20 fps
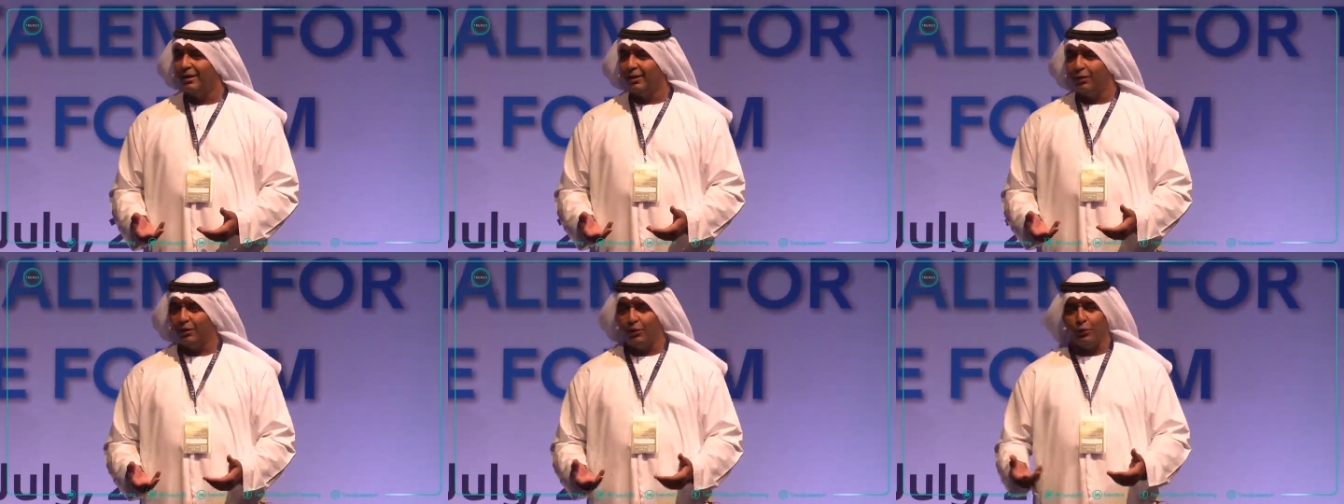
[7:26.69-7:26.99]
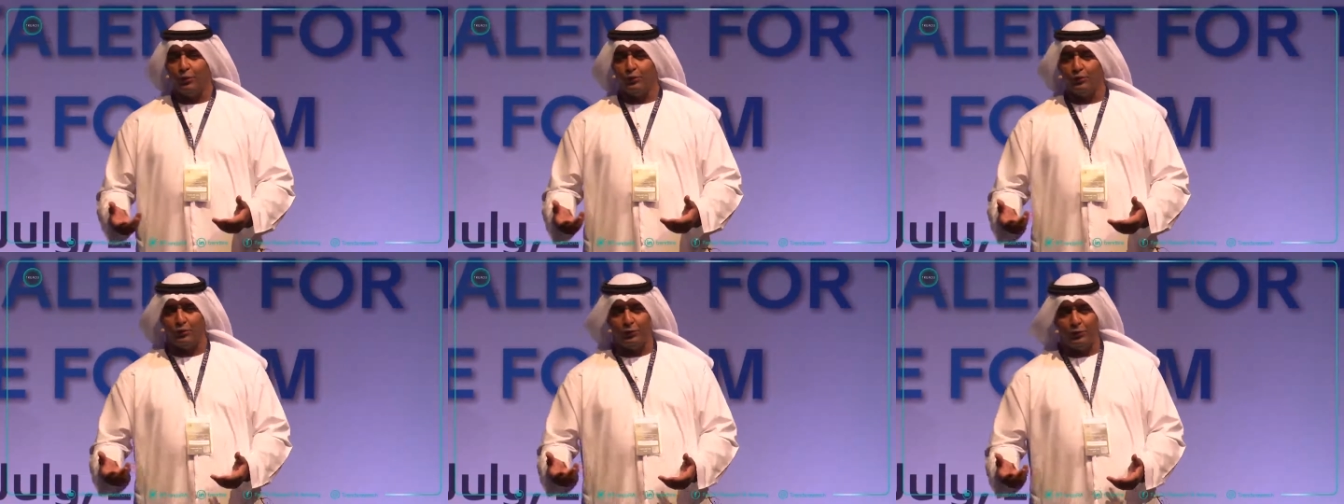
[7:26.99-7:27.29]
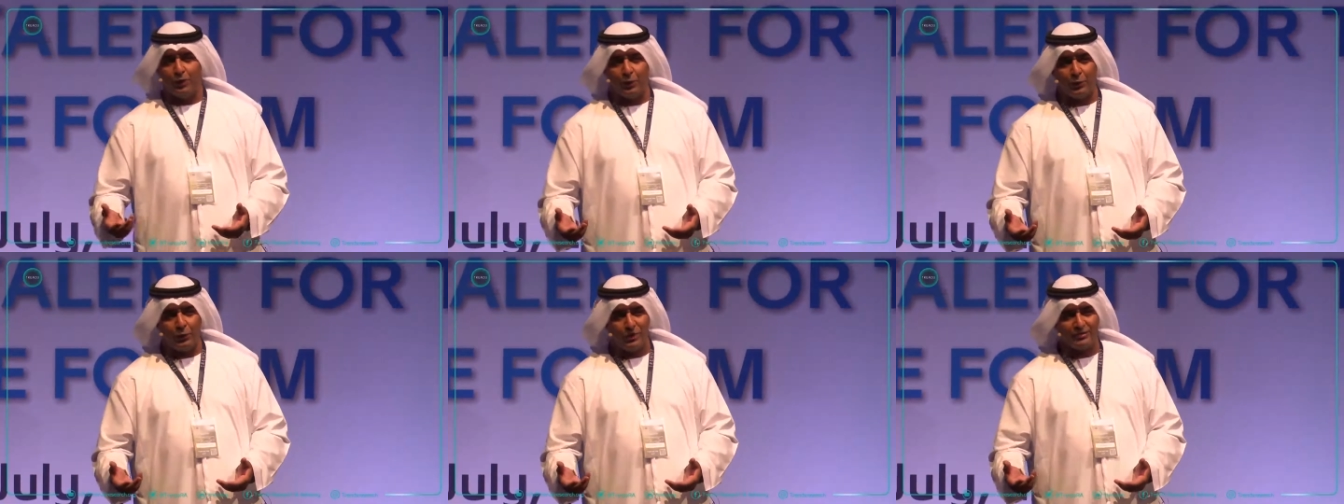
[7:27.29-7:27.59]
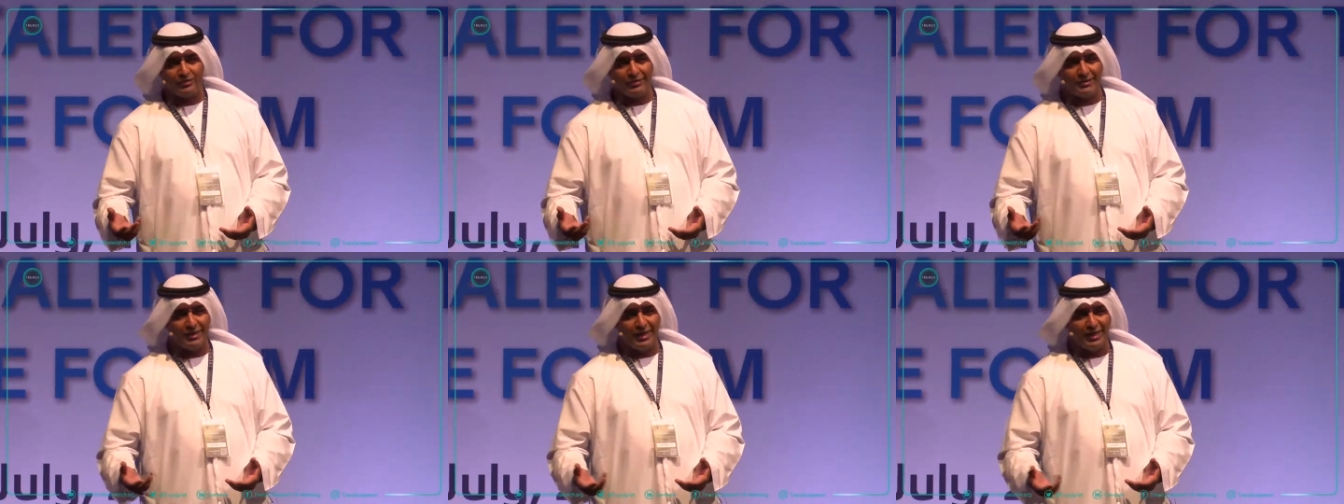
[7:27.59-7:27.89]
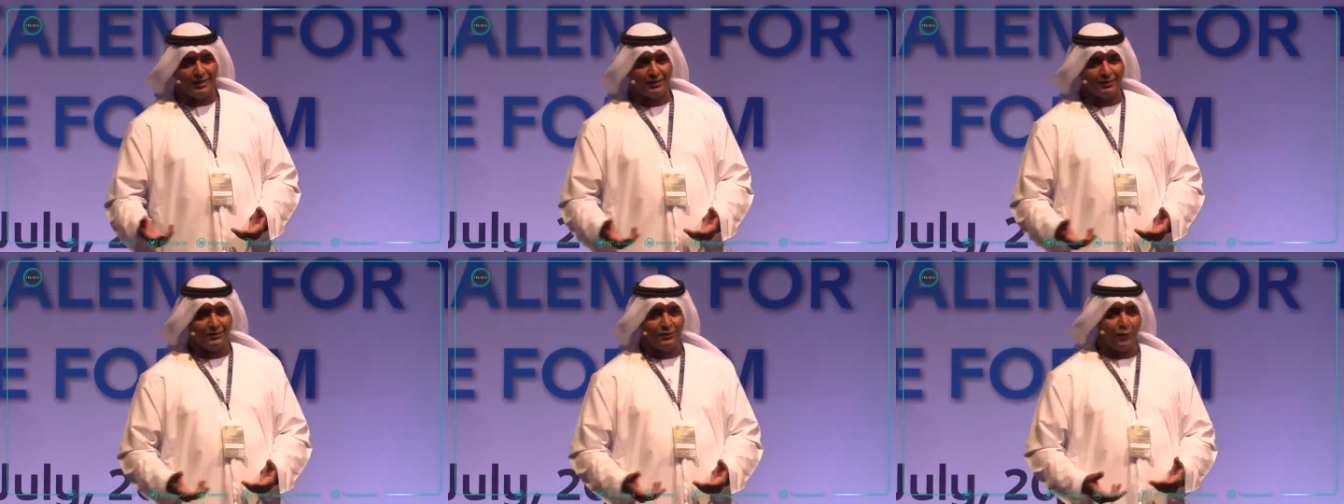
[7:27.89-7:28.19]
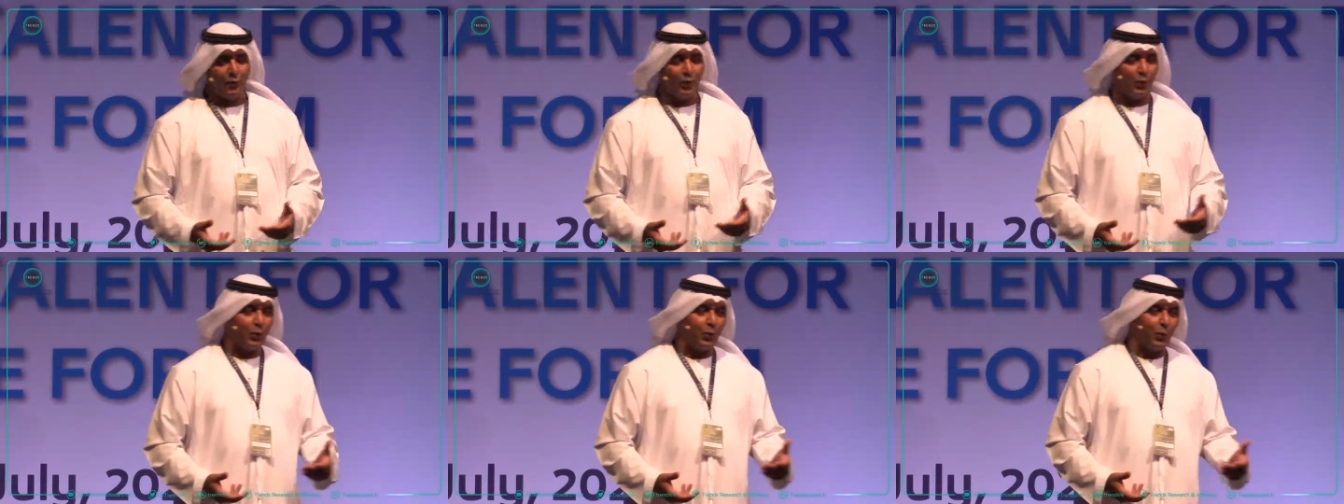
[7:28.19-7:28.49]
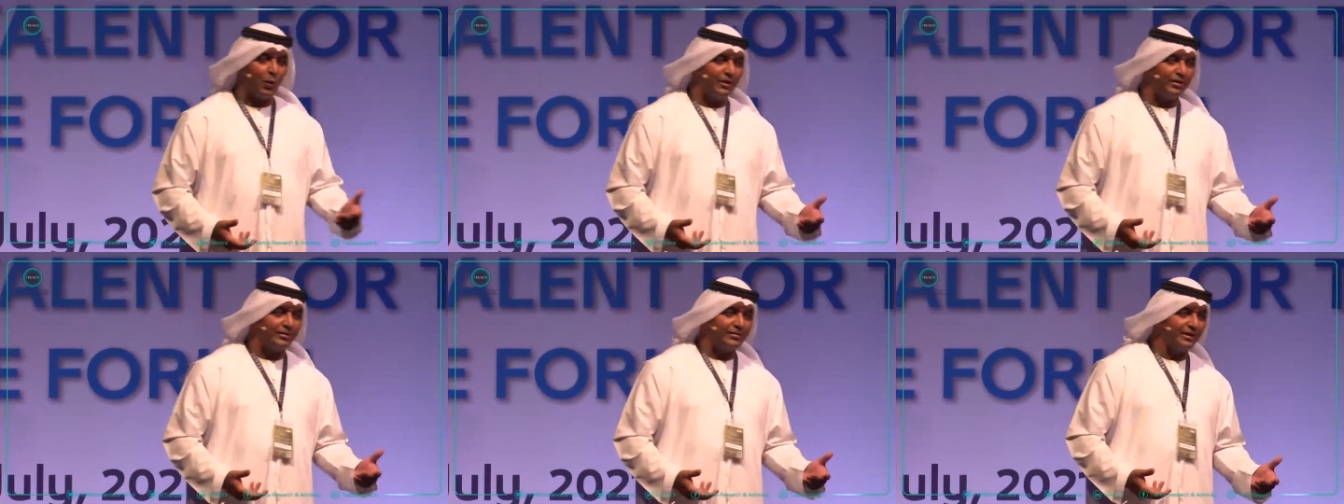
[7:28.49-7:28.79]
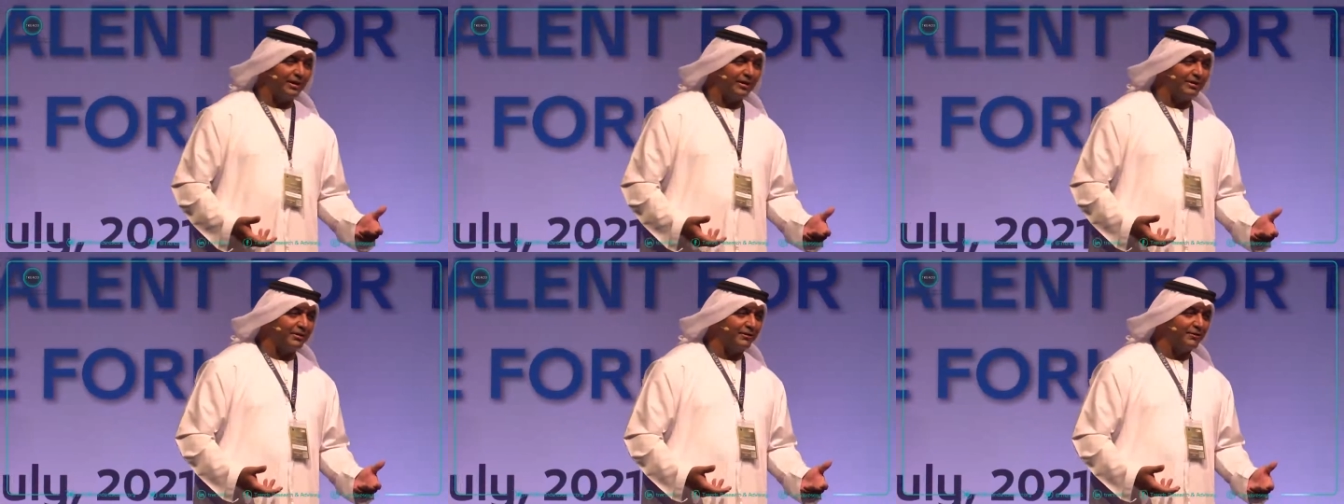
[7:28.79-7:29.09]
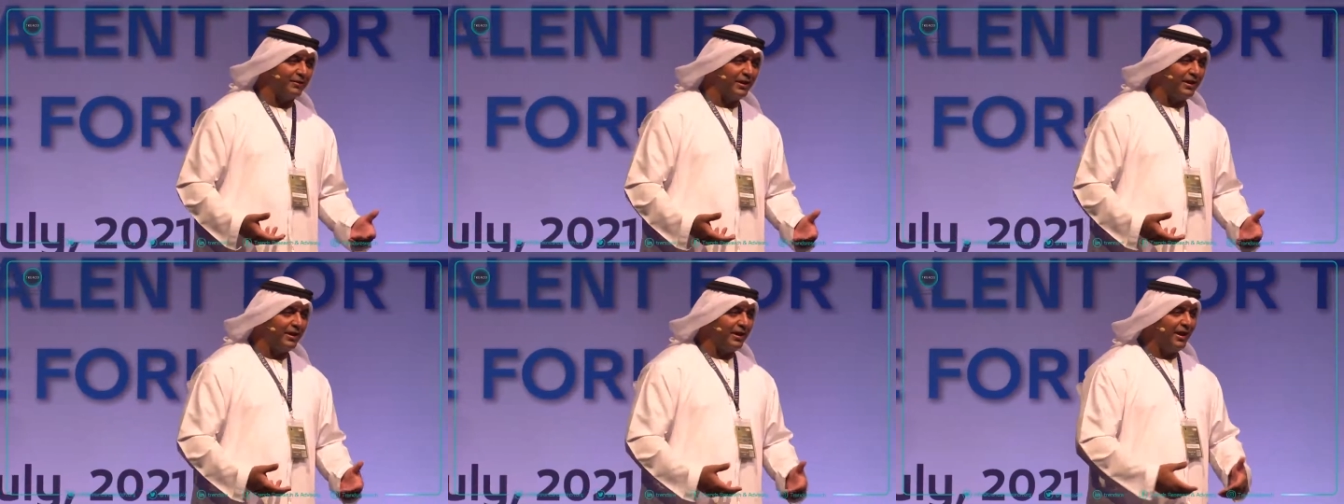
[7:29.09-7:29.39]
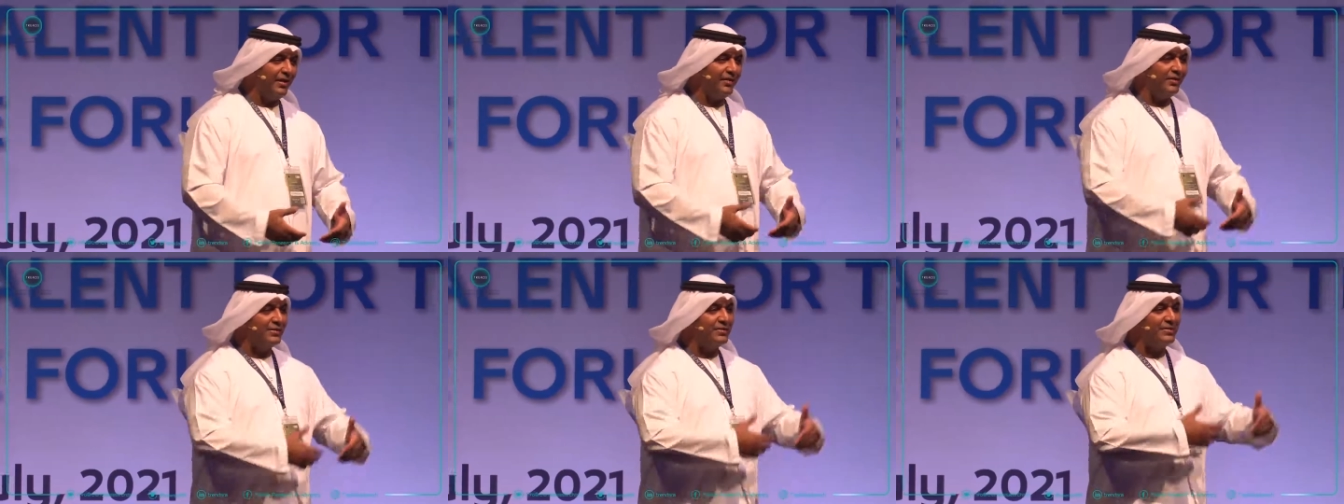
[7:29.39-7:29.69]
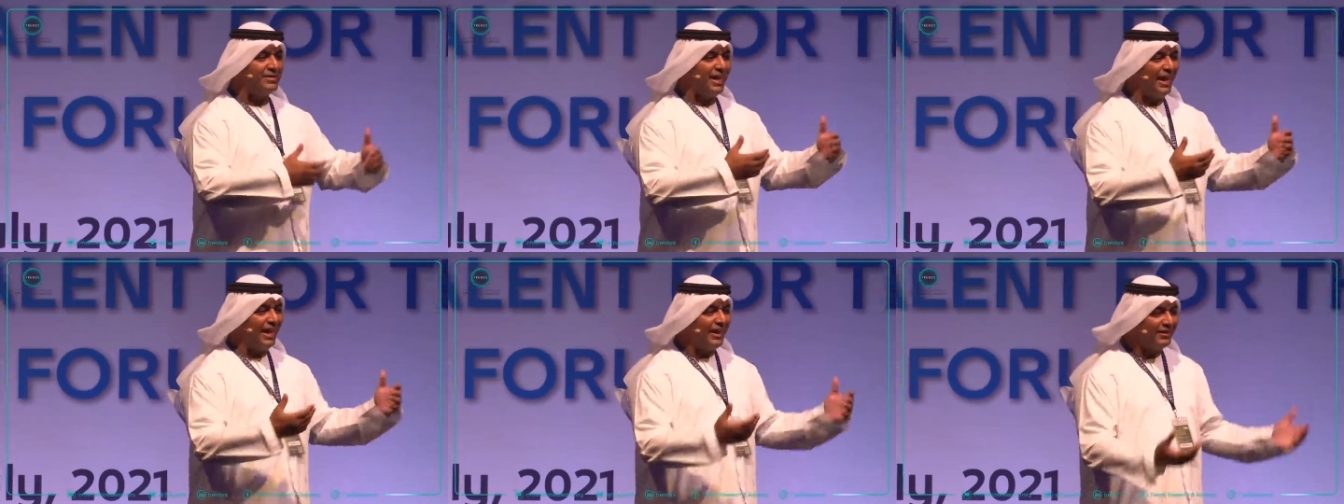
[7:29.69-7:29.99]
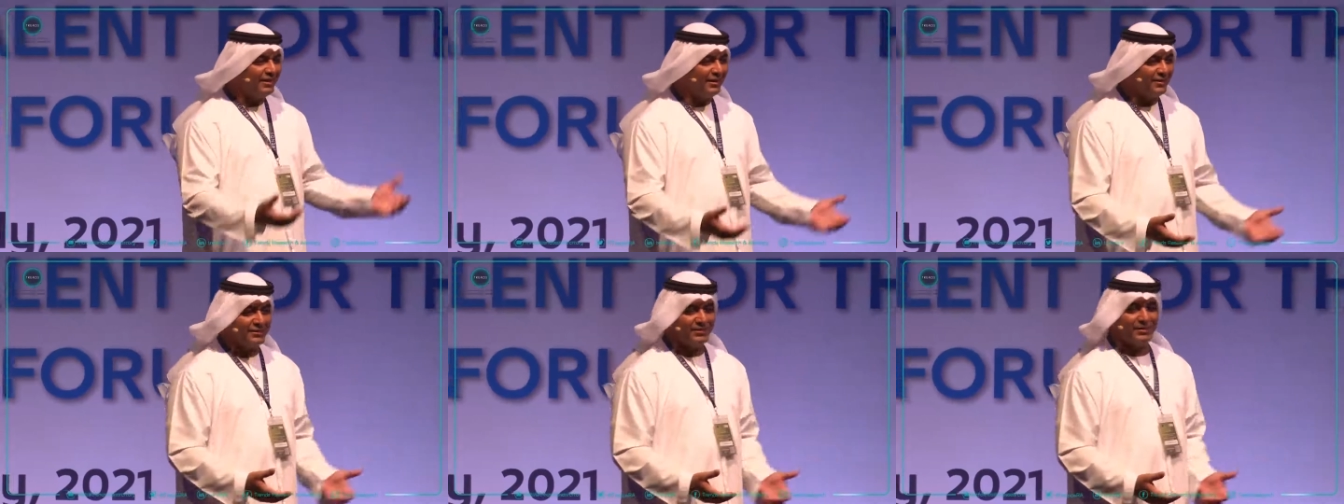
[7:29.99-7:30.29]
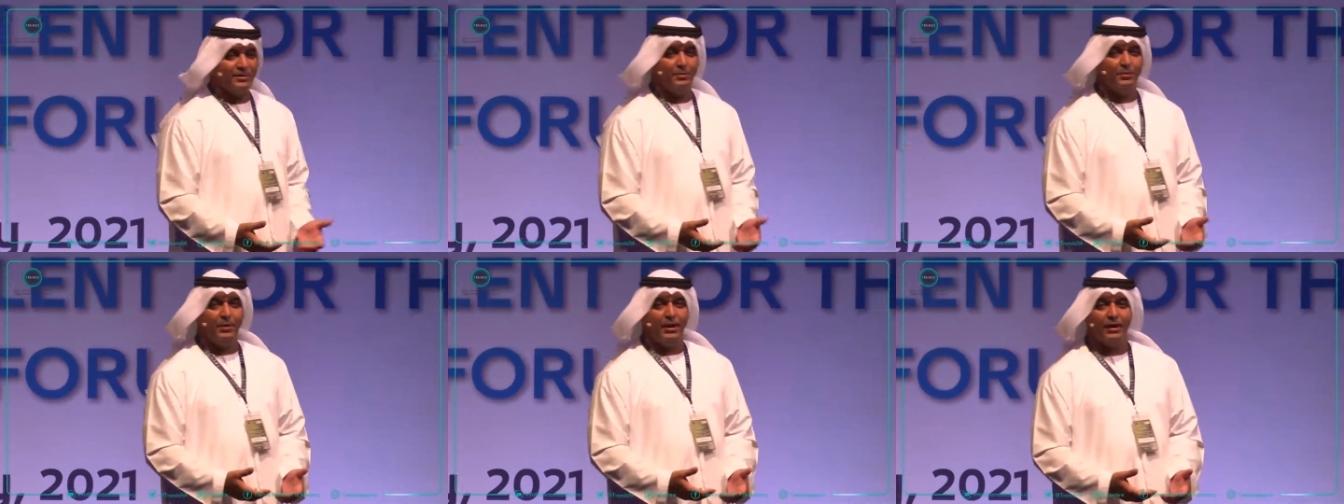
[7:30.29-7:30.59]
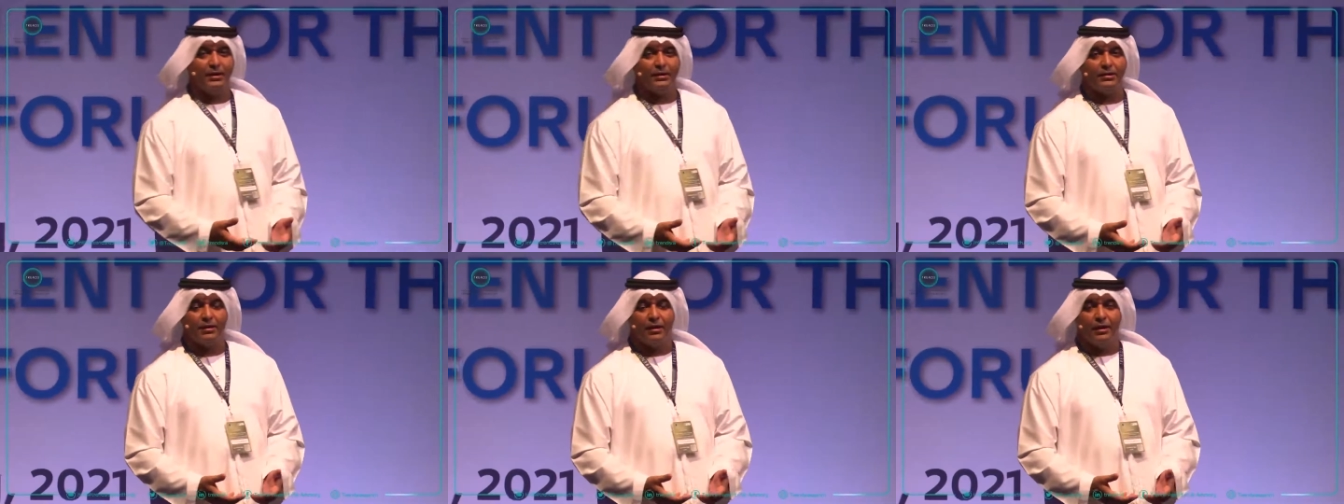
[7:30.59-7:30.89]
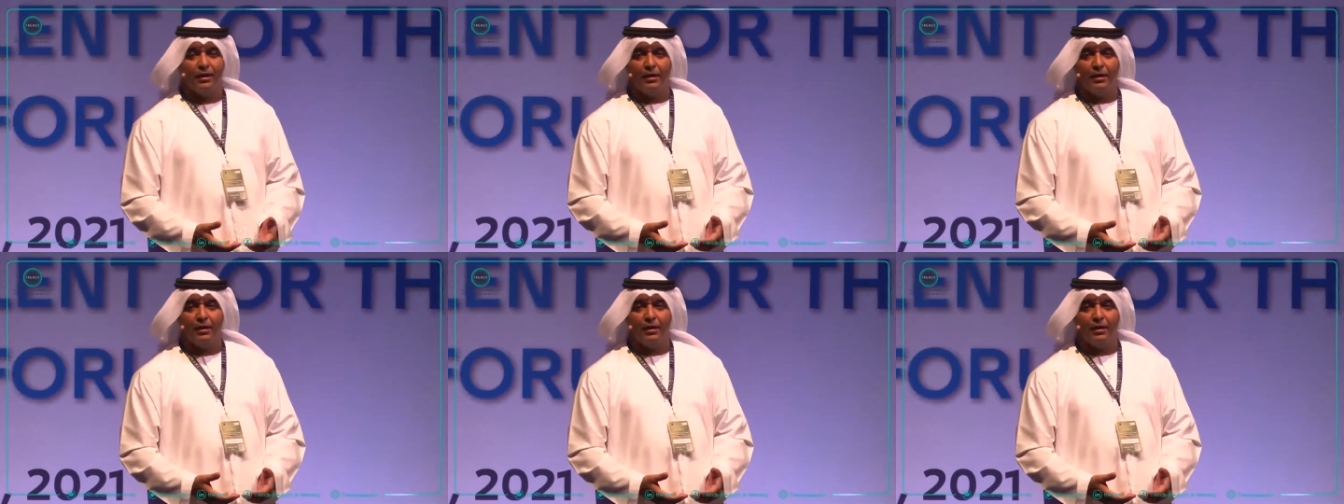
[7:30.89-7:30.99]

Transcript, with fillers: those who are quantitative or qualitative, and this endless debate.